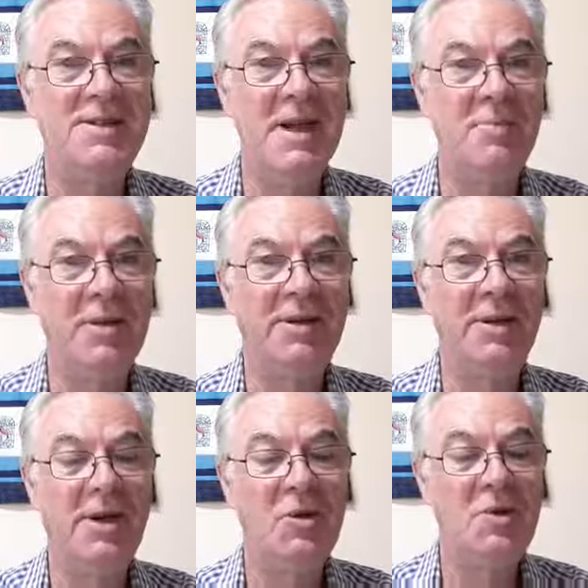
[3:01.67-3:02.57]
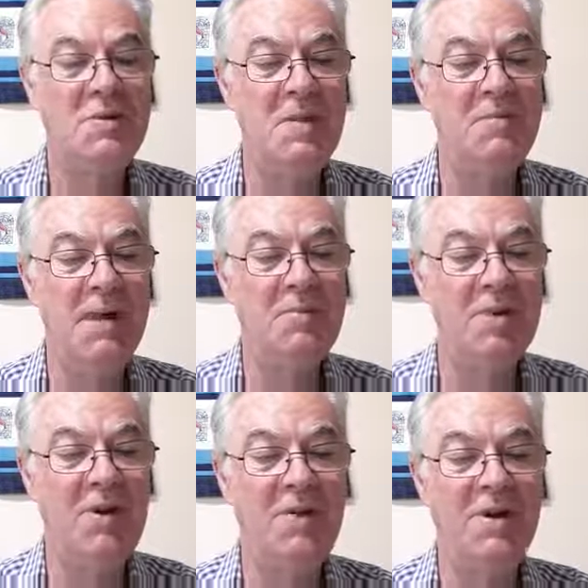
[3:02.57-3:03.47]
someone who has been made
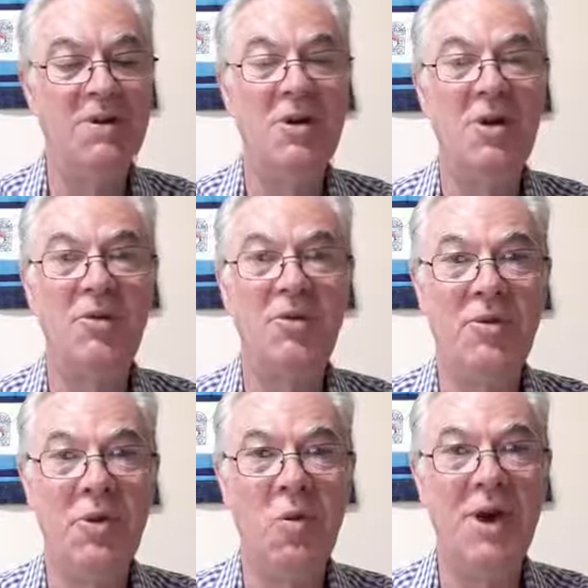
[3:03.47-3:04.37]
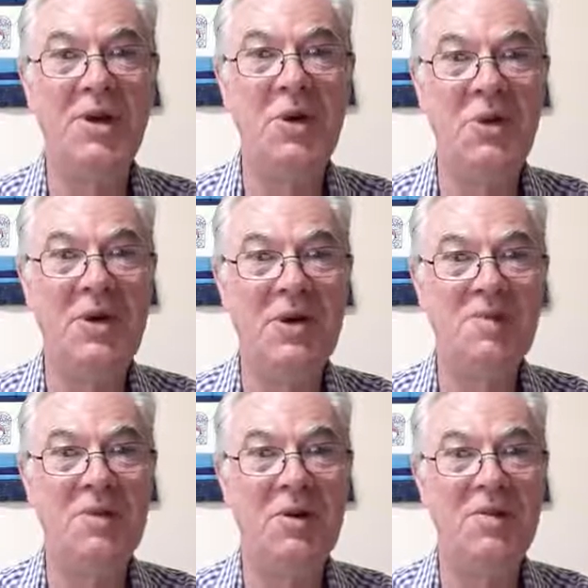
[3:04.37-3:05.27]
perfect through the one who is
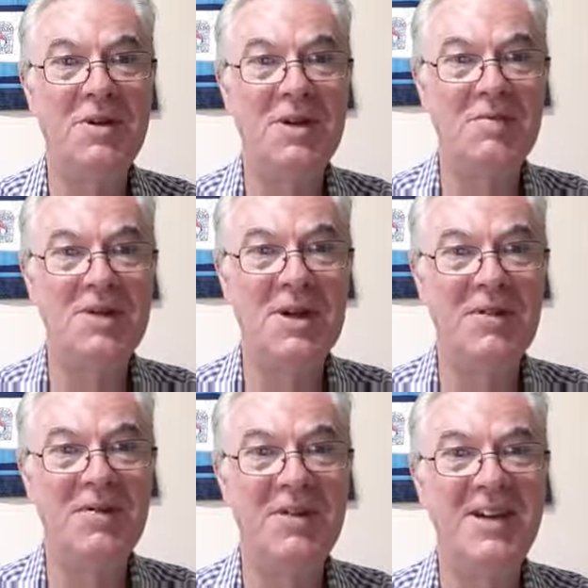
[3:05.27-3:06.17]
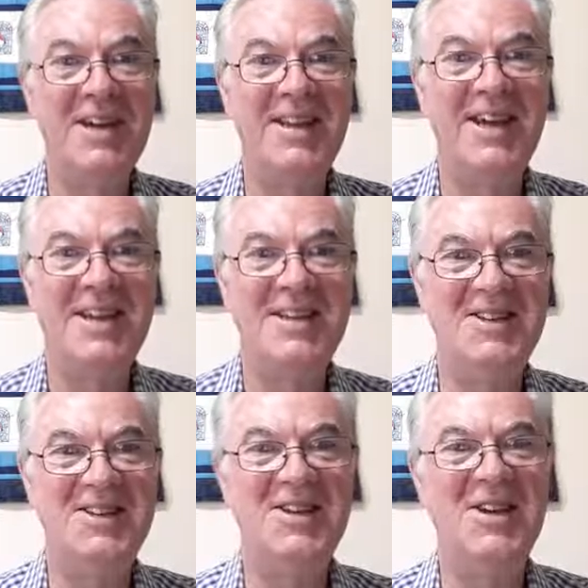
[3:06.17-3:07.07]
perfect Himself, that
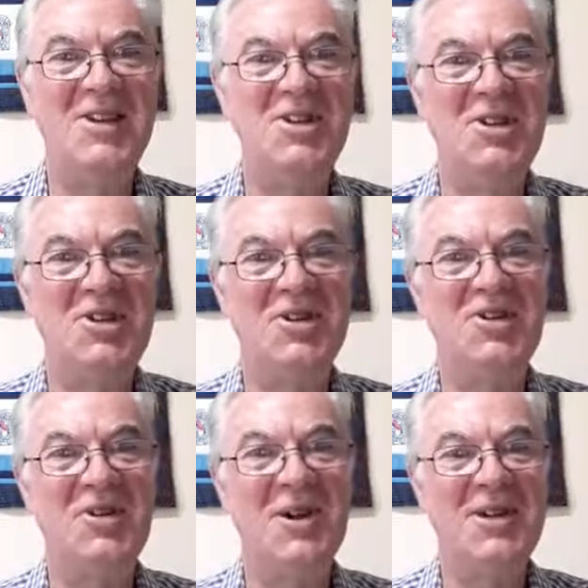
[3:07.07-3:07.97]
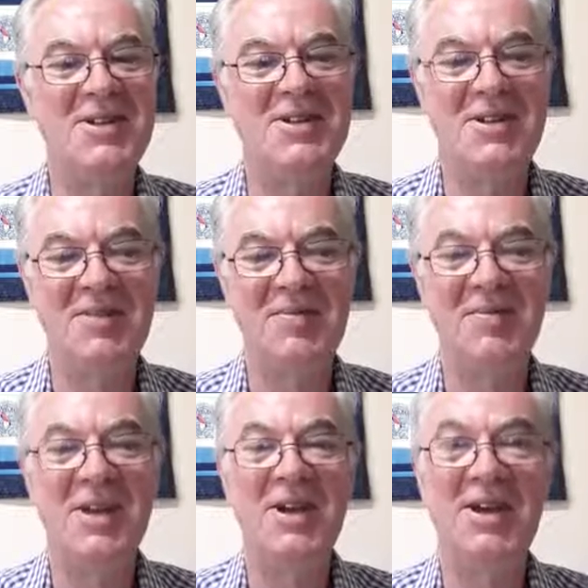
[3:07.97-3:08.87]
is, Jesus Christ.
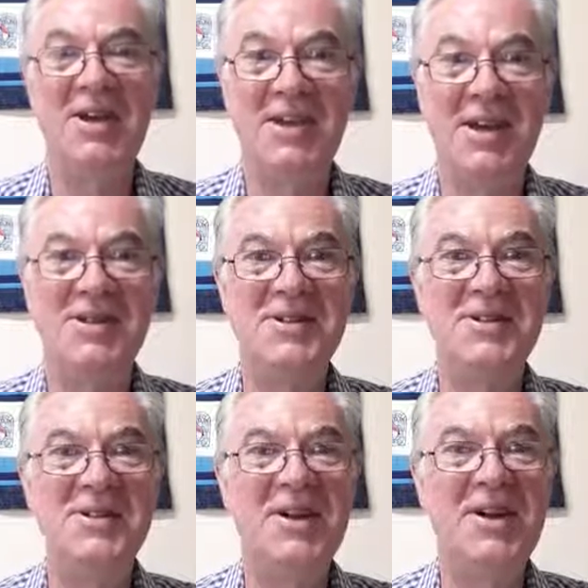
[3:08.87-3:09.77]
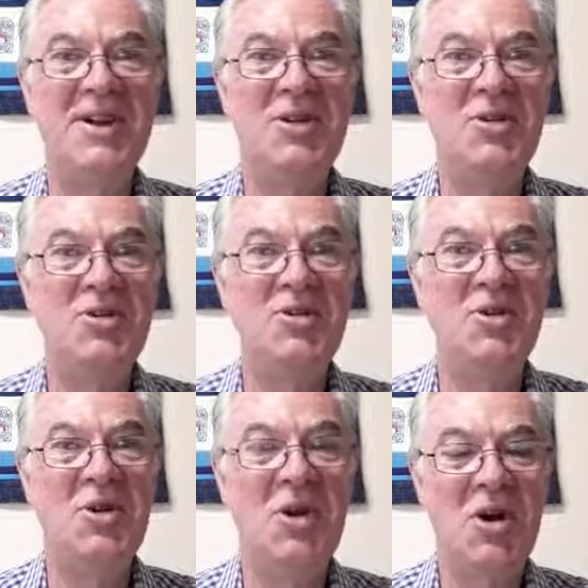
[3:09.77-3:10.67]
Yes, you
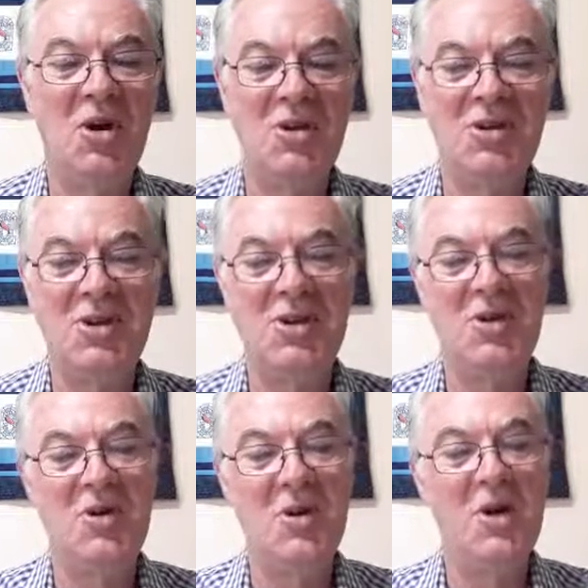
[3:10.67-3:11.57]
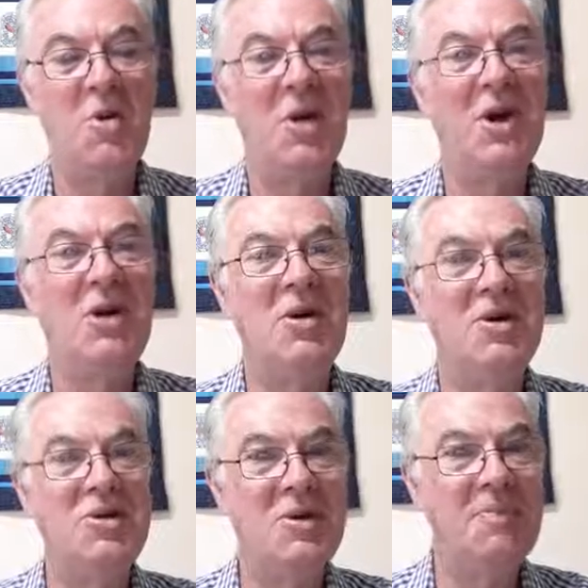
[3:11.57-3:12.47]
should continue working on
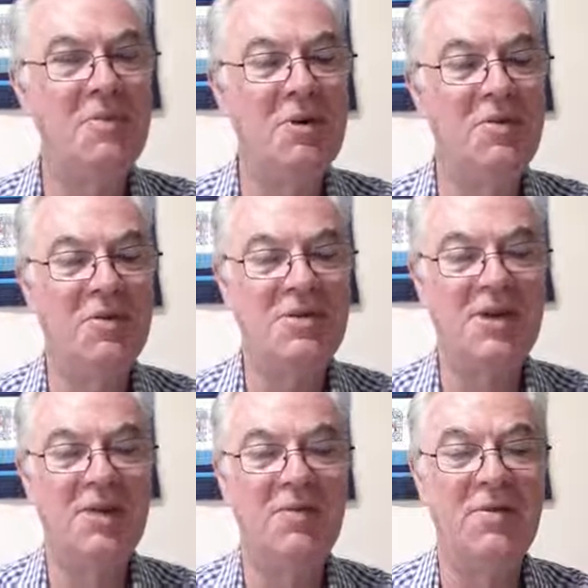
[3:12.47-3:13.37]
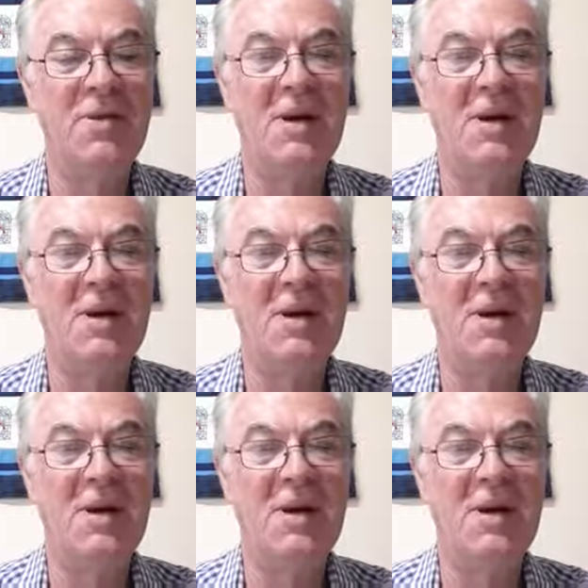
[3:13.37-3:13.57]
to improve yourself,